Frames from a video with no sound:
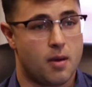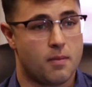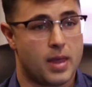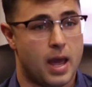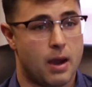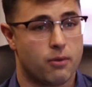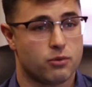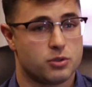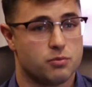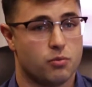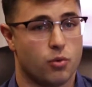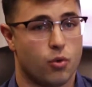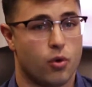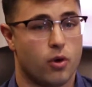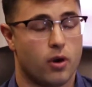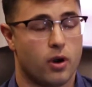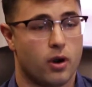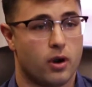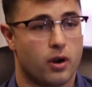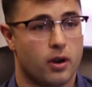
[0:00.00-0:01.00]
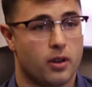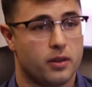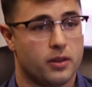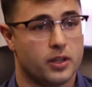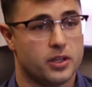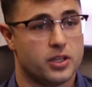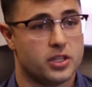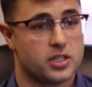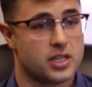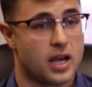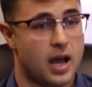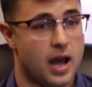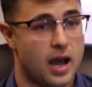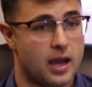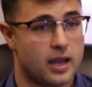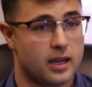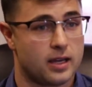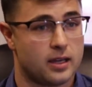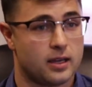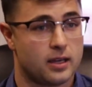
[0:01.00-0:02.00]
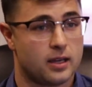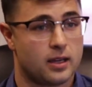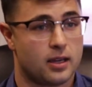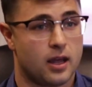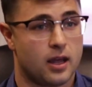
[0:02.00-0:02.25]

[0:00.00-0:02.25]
That was more the design,